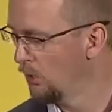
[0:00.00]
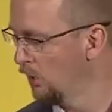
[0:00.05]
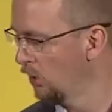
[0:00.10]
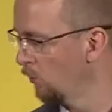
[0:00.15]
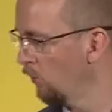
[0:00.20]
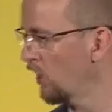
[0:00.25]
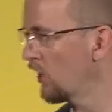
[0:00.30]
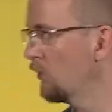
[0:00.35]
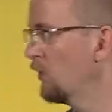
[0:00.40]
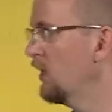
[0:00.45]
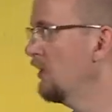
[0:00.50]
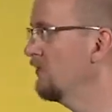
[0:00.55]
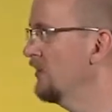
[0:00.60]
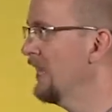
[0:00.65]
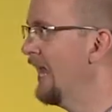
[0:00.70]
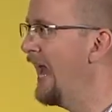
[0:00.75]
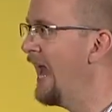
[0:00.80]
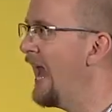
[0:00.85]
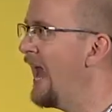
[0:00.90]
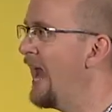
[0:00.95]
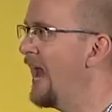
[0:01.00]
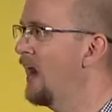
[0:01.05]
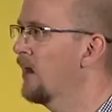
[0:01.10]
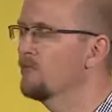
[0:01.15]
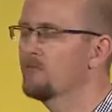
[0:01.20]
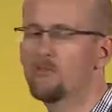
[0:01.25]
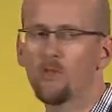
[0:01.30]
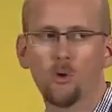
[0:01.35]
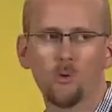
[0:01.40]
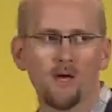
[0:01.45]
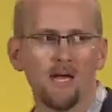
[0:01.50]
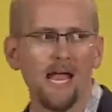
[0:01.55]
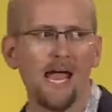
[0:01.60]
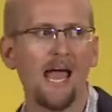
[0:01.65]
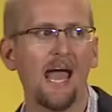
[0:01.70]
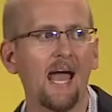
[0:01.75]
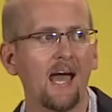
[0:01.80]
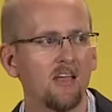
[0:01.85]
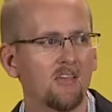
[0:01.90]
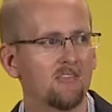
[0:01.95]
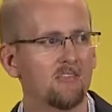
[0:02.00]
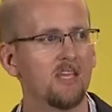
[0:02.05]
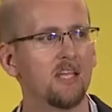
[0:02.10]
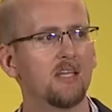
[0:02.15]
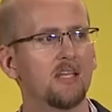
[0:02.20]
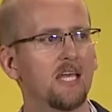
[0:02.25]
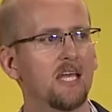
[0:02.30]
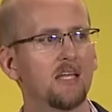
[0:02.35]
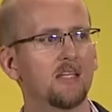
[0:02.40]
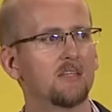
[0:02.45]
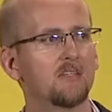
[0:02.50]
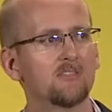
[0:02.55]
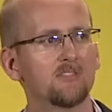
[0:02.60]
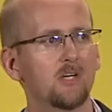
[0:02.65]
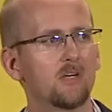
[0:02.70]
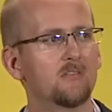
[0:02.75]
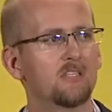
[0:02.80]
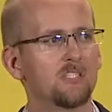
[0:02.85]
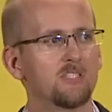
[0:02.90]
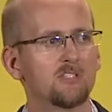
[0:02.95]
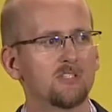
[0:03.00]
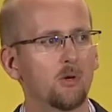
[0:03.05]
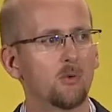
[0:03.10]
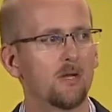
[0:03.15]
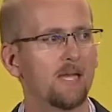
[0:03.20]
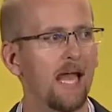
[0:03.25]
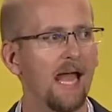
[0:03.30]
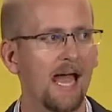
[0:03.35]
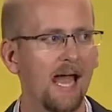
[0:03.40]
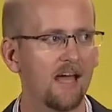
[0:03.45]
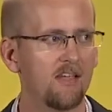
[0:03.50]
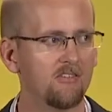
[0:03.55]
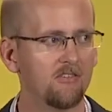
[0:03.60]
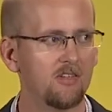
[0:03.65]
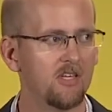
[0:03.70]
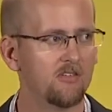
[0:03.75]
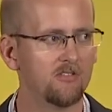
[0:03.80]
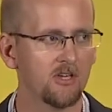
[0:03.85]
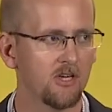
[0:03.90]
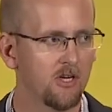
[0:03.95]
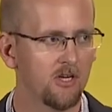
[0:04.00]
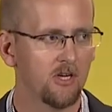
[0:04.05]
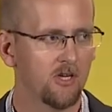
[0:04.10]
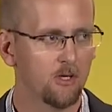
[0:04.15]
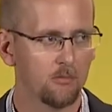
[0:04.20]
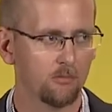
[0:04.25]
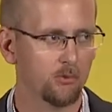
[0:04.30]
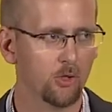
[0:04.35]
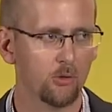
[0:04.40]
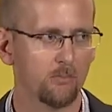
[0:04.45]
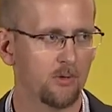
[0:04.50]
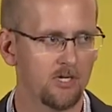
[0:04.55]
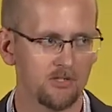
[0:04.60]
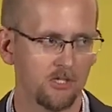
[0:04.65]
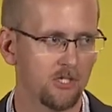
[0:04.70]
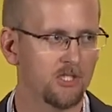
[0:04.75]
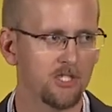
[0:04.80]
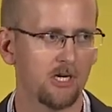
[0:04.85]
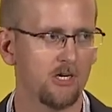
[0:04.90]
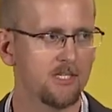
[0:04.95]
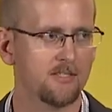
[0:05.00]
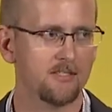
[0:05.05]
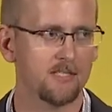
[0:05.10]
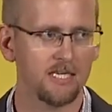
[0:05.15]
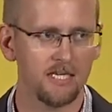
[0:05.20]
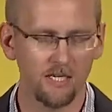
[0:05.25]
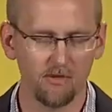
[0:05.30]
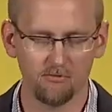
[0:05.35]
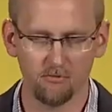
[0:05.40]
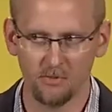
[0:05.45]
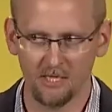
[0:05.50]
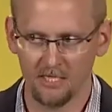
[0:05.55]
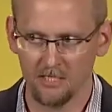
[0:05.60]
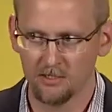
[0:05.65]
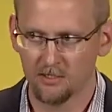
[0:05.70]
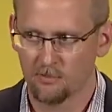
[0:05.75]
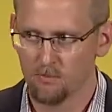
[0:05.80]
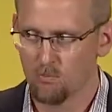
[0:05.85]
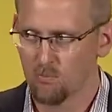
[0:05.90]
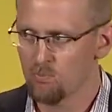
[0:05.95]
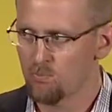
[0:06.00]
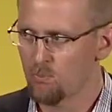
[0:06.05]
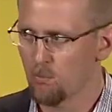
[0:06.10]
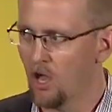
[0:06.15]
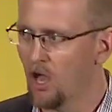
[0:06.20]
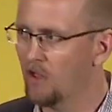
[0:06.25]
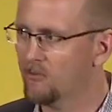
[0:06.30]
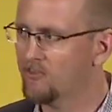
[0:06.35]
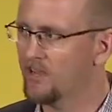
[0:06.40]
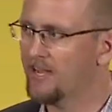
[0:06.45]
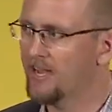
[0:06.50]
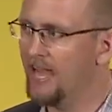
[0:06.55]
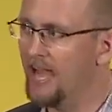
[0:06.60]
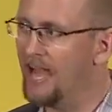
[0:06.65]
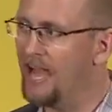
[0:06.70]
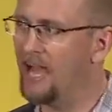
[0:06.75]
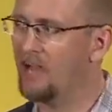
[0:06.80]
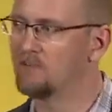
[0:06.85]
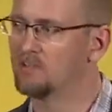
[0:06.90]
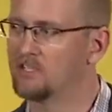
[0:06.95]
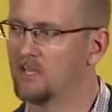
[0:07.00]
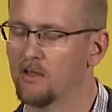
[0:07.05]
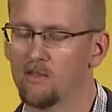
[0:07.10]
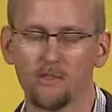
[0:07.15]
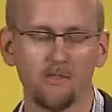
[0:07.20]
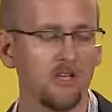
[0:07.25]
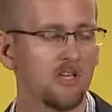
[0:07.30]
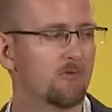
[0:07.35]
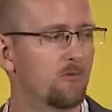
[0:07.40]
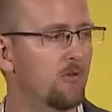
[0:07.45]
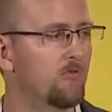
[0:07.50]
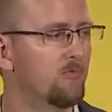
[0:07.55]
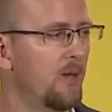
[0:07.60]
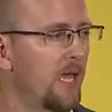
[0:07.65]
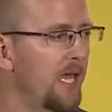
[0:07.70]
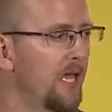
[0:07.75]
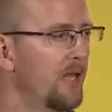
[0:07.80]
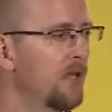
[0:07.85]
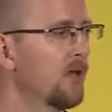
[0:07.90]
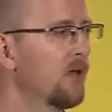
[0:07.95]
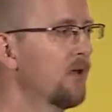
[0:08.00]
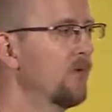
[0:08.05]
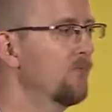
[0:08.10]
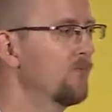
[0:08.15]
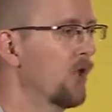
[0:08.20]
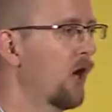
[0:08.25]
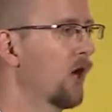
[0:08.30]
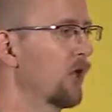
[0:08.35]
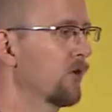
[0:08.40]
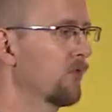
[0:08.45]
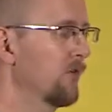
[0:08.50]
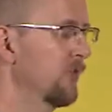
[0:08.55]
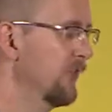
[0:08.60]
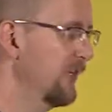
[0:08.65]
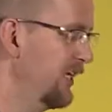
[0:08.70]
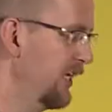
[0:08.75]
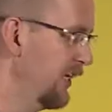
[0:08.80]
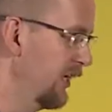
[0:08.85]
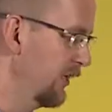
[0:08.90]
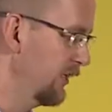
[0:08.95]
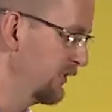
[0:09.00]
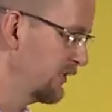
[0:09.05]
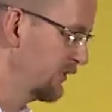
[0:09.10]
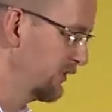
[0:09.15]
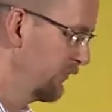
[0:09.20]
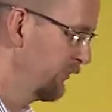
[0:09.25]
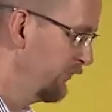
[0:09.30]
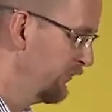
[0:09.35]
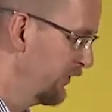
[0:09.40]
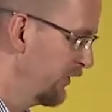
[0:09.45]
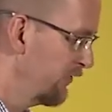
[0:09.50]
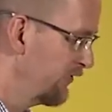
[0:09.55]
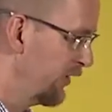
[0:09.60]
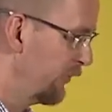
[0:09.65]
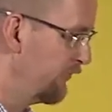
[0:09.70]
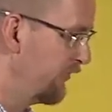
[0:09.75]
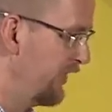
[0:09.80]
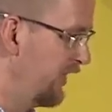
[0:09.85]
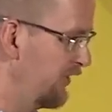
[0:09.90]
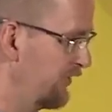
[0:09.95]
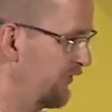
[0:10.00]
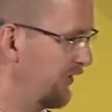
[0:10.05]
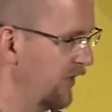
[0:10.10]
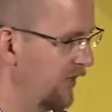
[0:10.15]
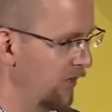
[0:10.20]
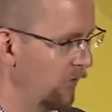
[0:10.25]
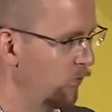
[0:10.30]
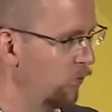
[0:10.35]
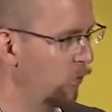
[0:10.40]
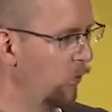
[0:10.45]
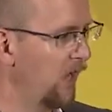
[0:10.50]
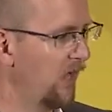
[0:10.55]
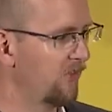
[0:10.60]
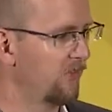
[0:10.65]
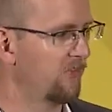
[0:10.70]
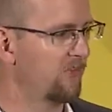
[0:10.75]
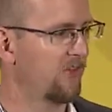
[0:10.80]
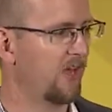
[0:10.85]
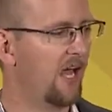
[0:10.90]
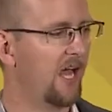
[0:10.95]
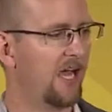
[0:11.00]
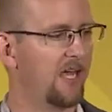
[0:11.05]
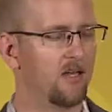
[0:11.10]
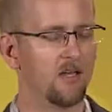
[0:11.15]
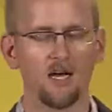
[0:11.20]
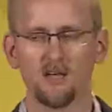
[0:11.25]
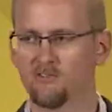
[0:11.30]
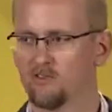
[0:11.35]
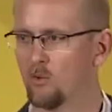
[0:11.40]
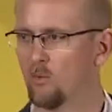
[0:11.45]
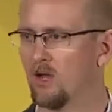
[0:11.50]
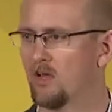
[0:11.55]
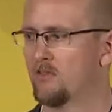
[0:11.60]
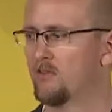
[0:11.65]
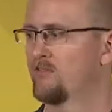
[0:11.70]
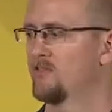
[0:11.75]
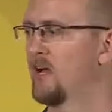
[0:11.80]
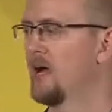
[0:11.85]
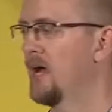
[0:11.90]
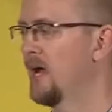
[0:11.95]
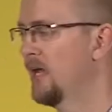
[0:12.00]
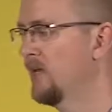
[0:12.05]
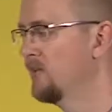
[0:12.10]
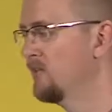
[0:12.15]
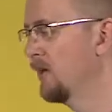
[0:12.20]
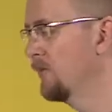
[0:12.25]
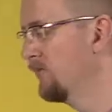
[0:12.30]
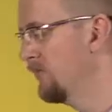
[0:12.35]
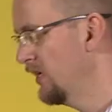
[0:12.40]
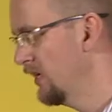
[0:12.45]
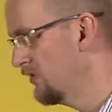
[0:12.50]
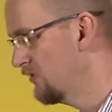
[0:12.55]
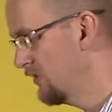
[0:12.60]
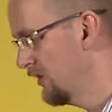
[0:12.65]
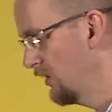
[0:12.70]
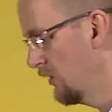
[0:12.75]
what do we even have? No one has end-to-end services. No one has these blueprints or journeys to give me. All I have is all the things we've made all over the years. Some things that are well-designed, not so well-designed. Some things that